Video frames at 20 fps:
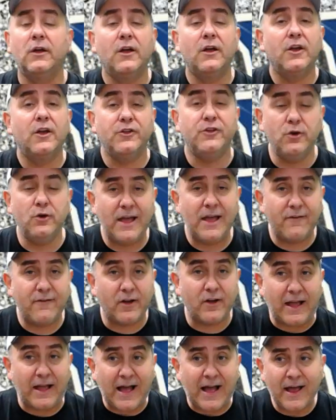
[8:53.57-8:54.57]
you have a
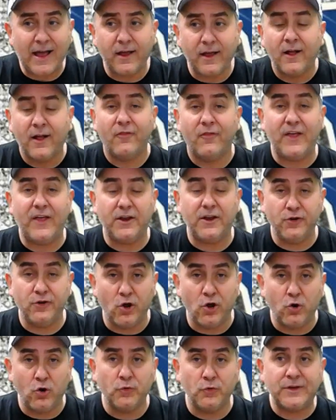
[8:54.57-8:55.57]
guy that
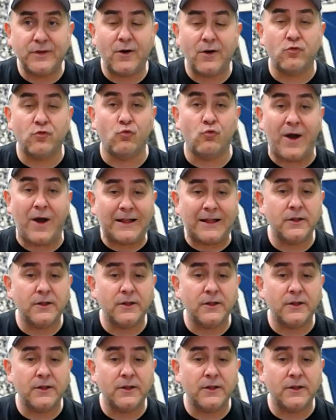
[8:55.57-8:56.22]
knows how to rally